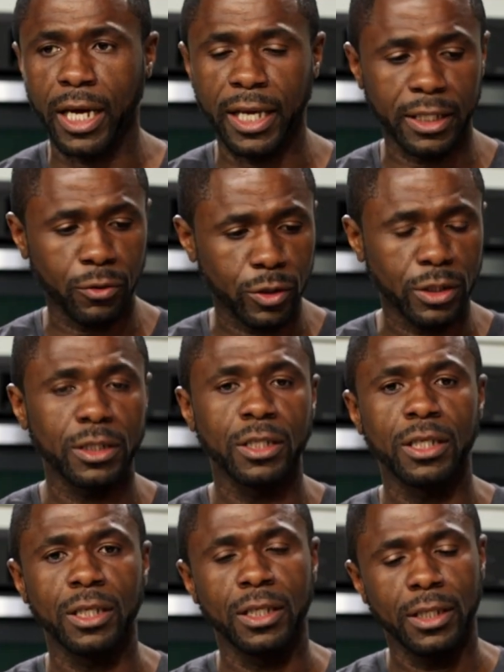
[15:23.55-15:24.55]
And it was
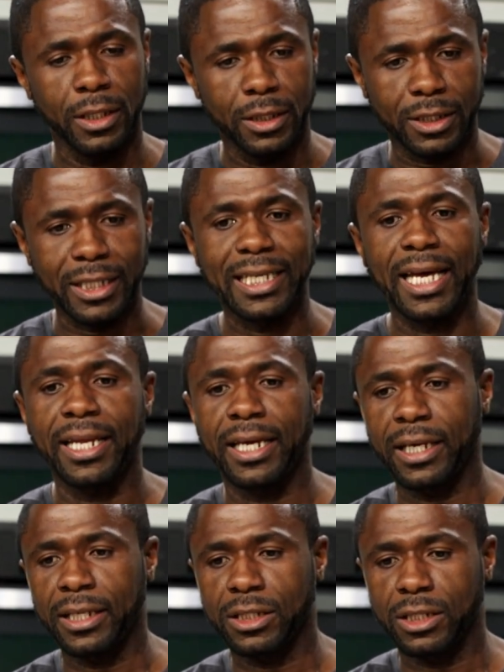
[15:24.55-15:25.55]
to get
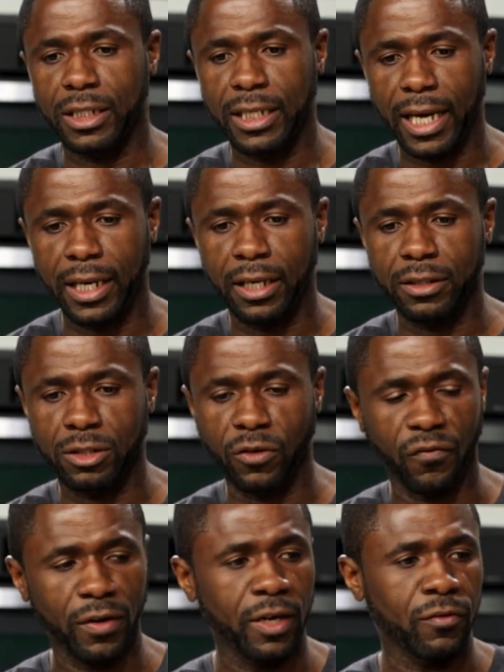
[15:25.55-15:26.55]
it, to get it to
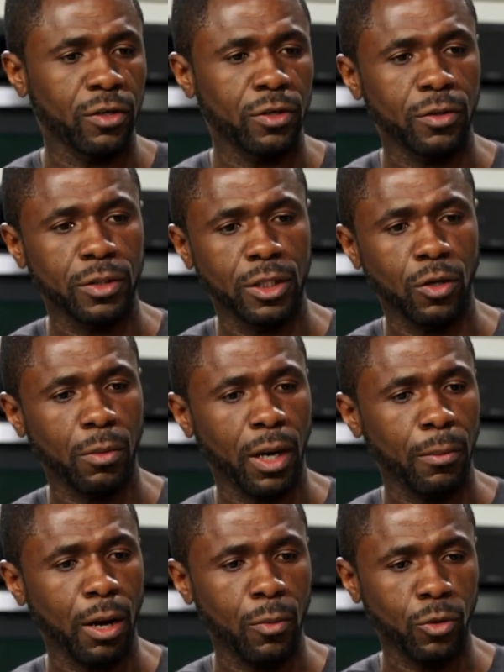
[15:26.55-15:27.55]
flavor. You know, my
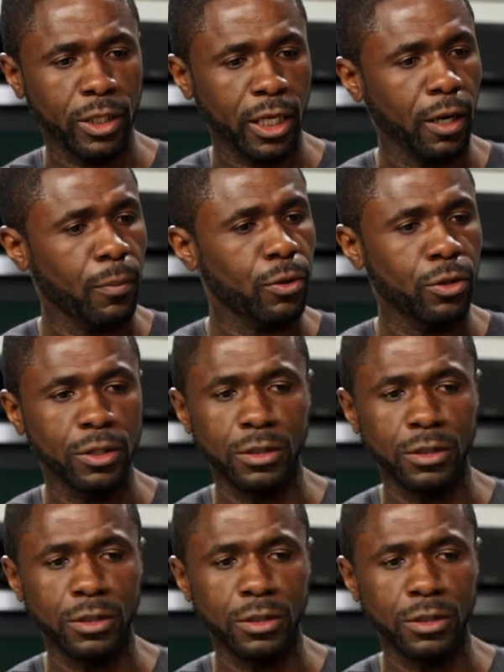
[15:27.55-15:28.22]
mom would get up early